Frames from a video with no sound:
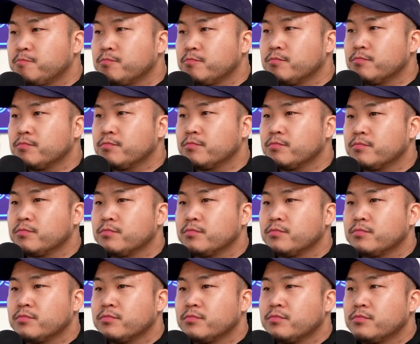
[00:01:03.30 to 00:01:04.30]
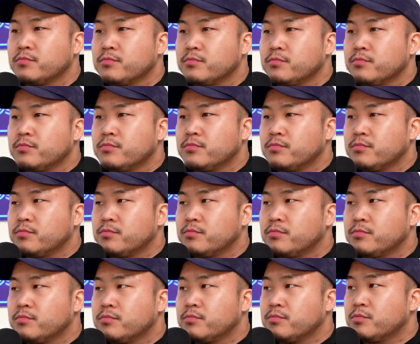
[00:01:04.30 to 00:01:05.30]

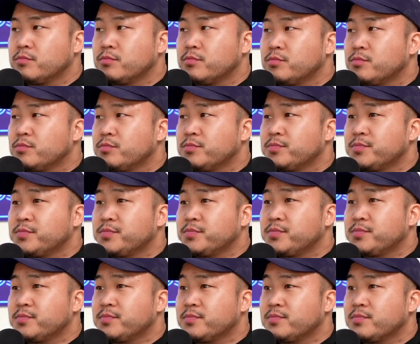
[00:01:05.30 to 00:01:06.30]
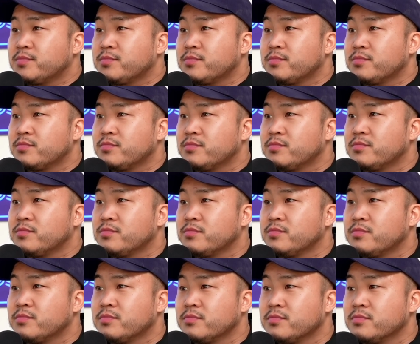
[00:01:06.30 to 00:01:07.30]

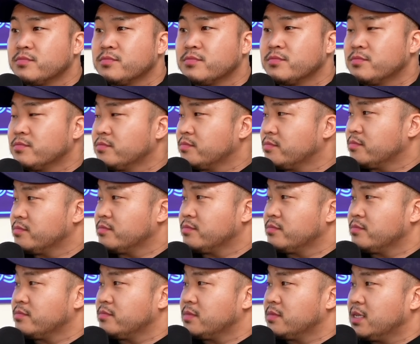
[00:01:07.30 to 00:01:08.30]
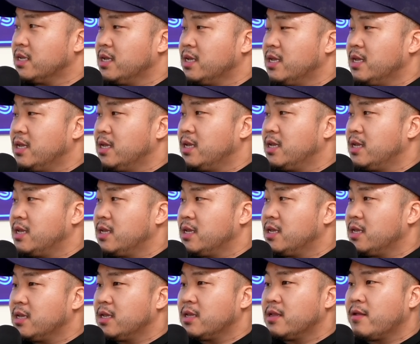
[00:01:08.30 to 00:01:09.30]

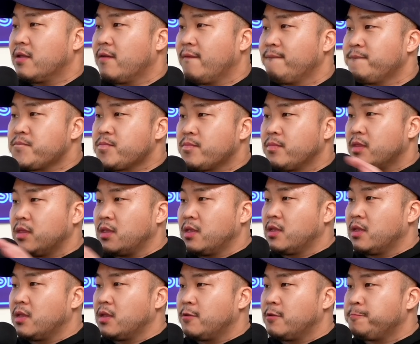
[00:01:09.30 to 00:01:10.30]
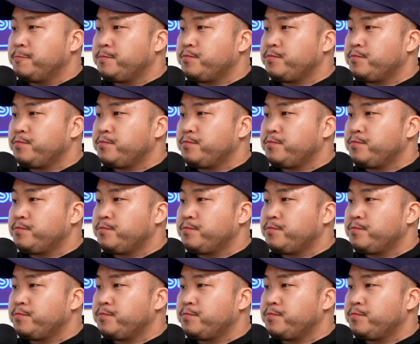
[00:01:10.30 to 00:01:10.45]
[no speech]